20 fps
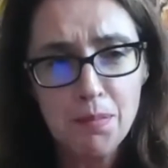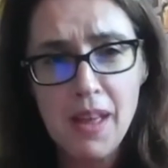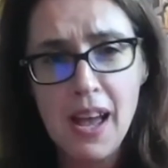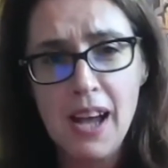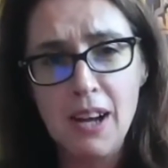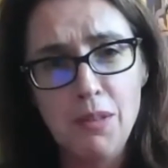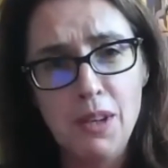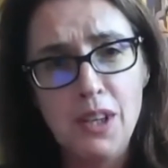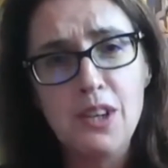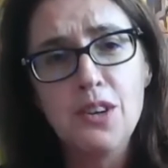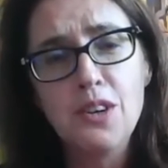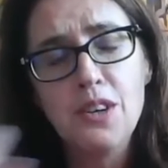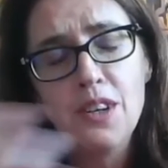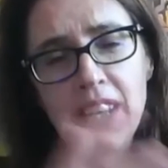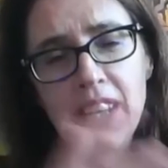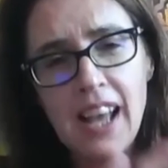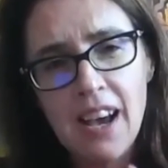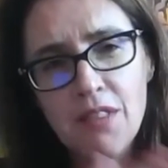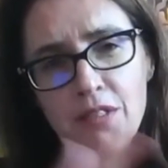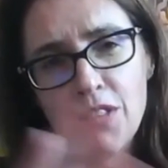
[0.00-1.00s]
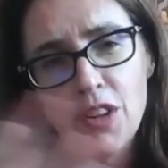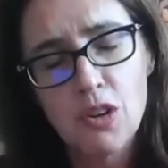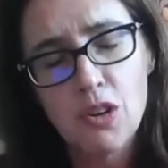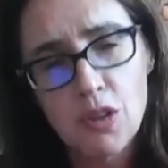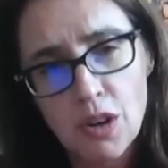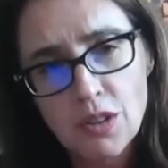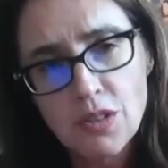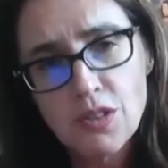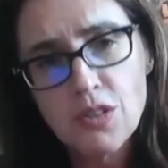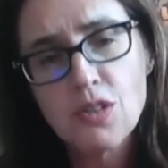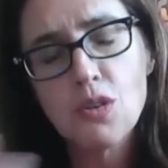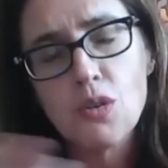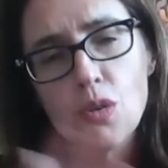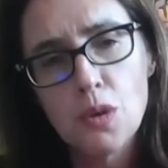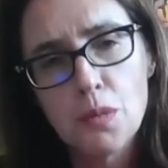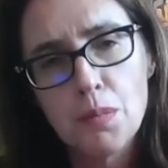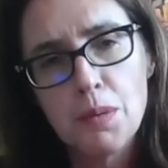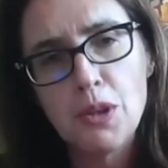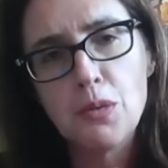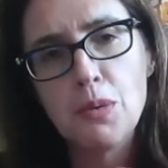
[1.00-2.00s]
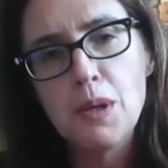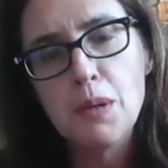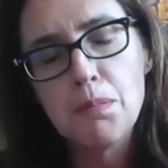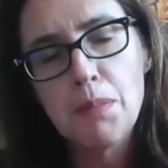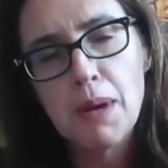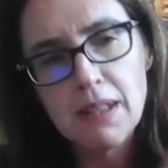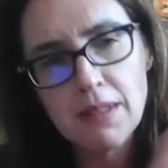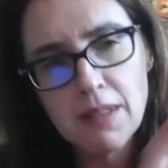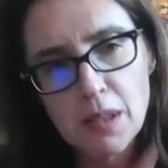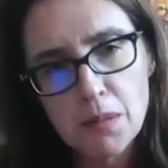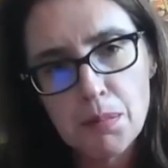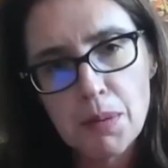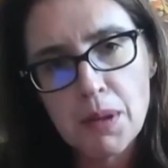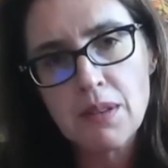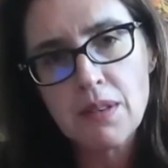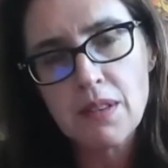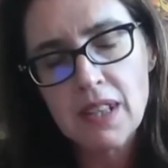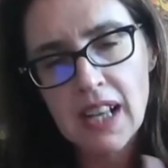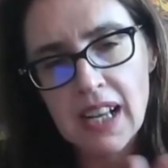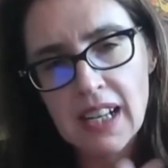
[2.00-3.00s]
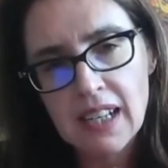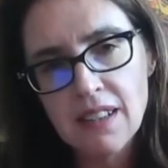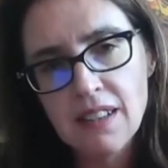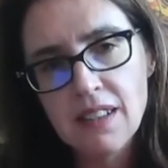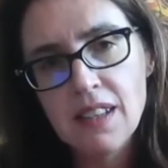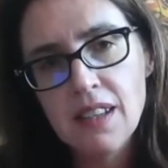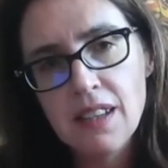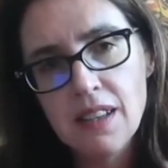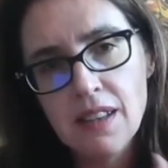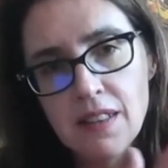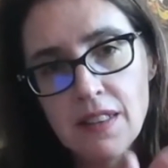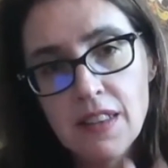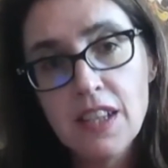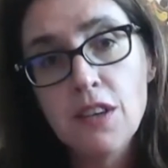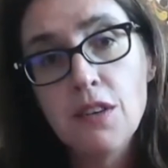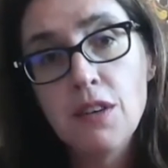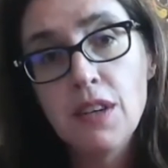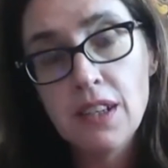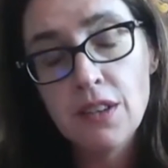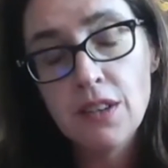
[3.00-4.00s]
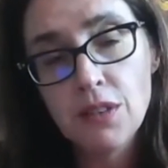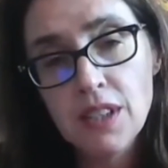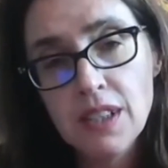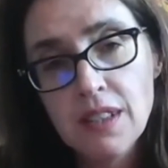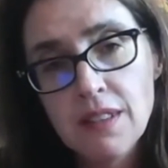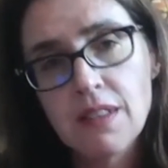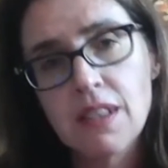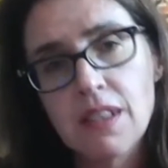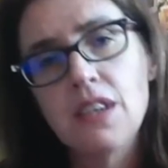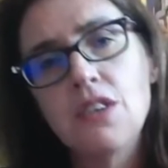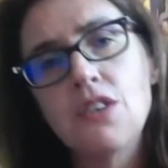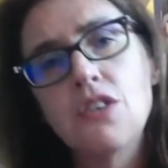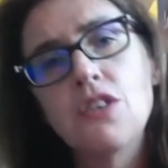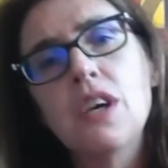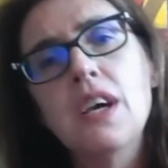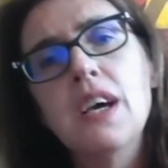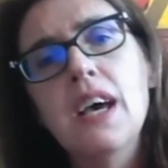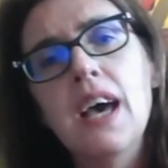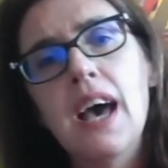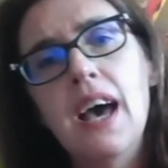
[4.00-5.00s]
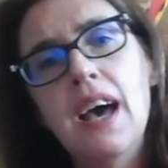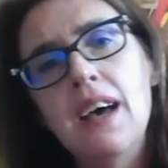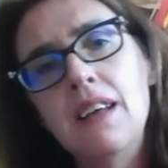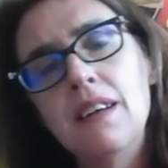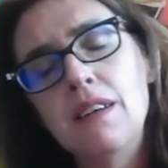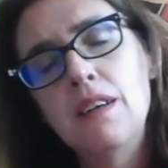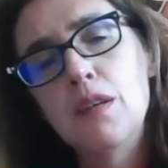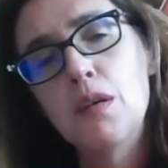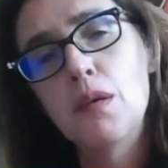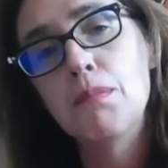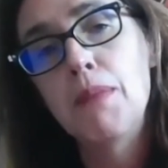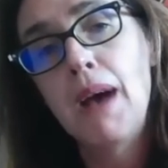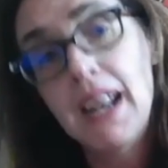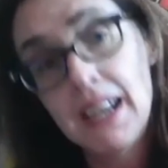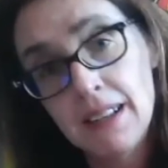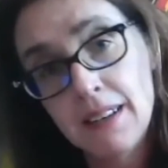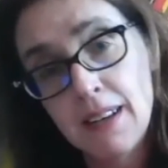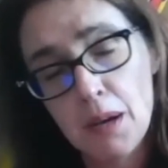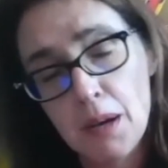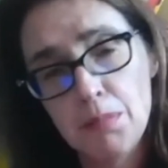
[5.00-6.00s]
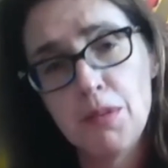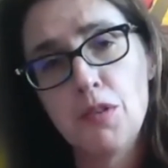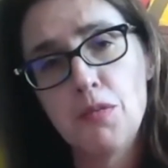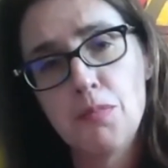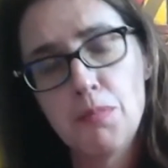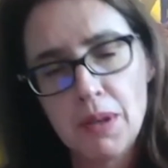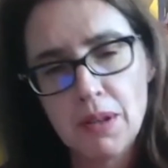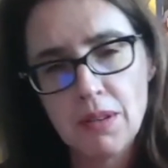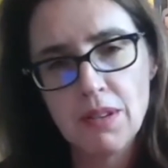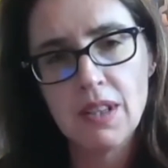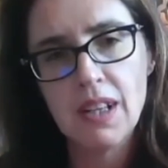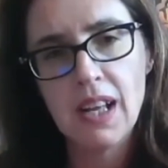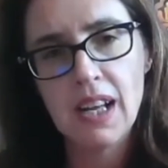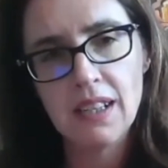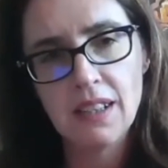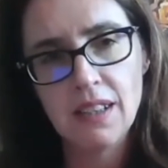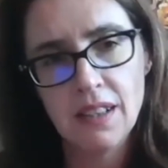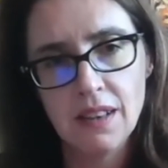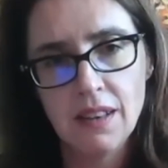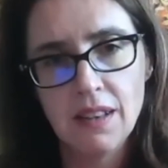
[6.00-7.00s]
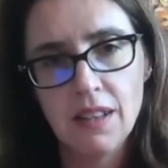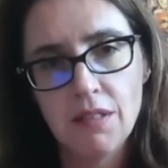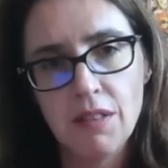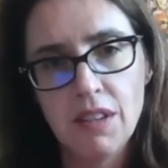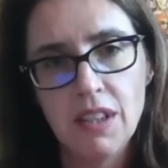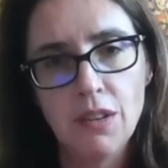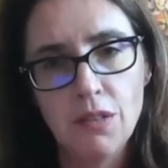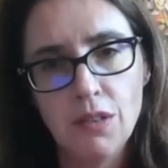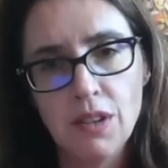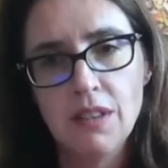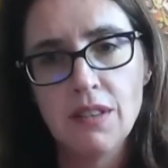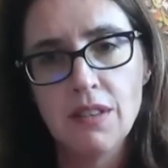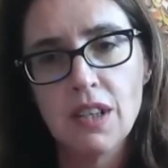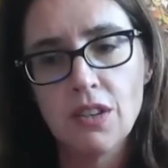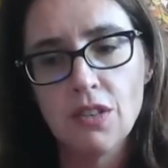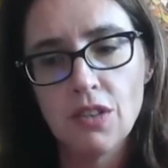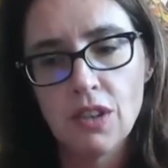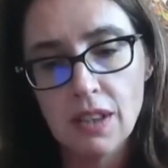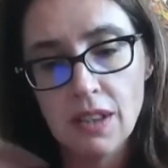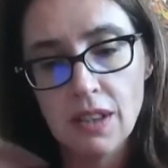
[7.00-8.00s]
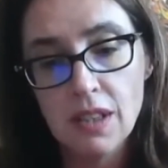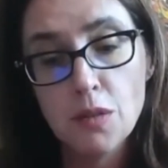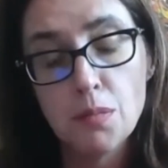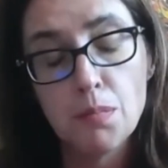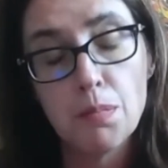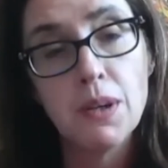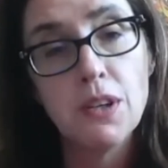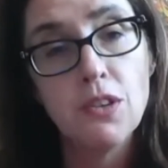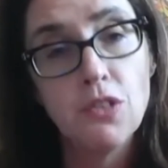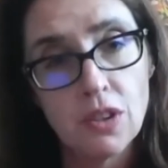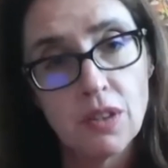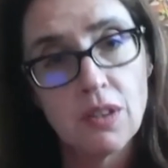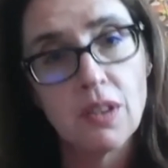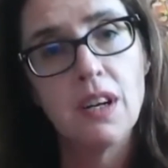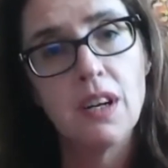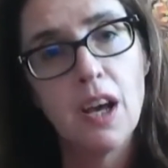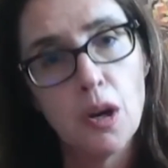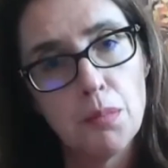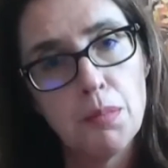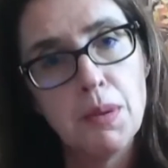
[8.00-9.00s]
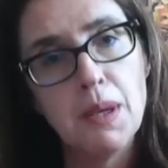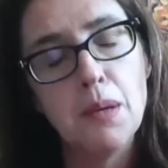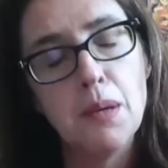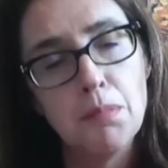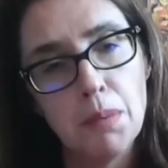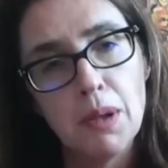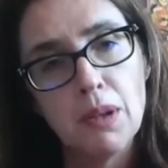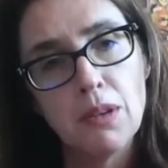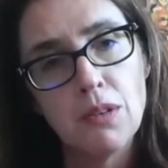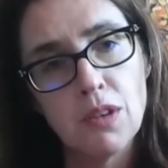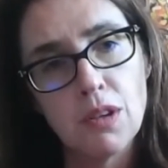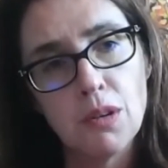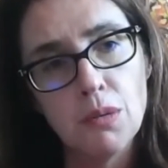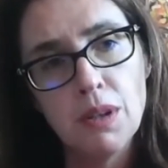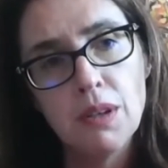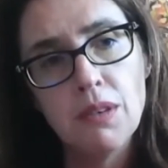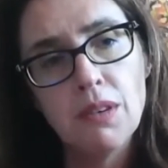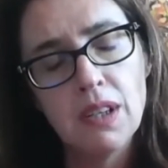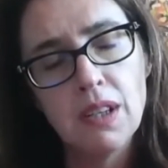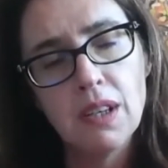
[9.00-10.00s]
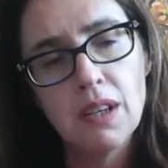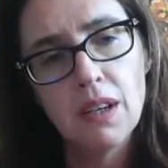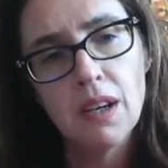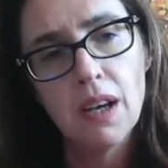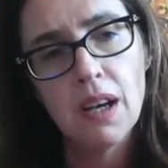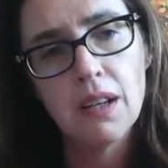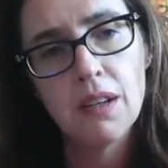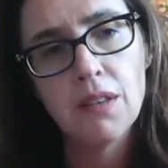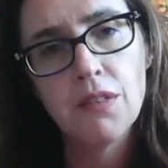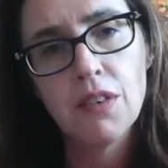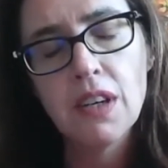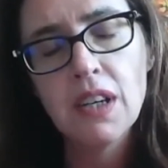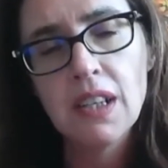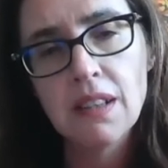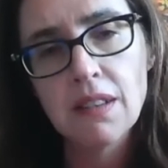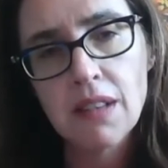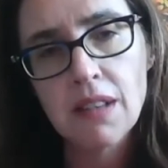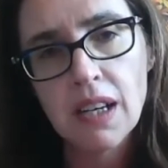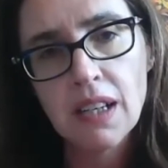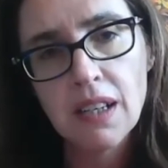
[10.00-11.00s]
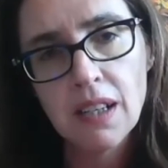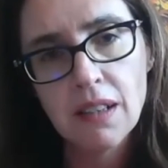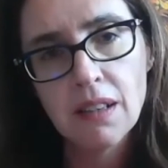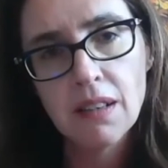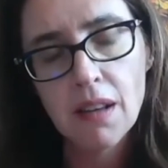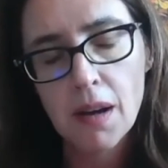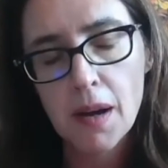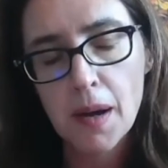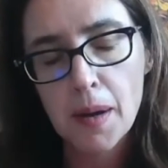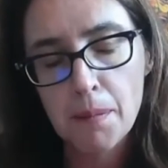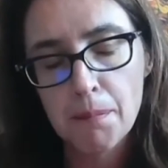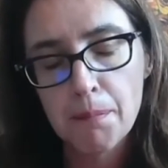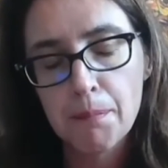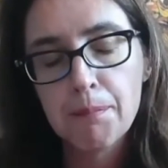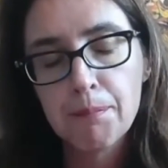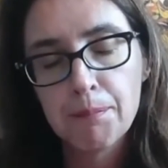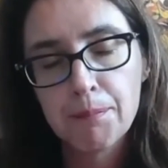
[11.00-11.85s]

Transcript: And we couldn't have the crosstalk between basic personality theory and research and maladaptive personality theory and research. And these bridges are now being built. So we're at a very exciting time.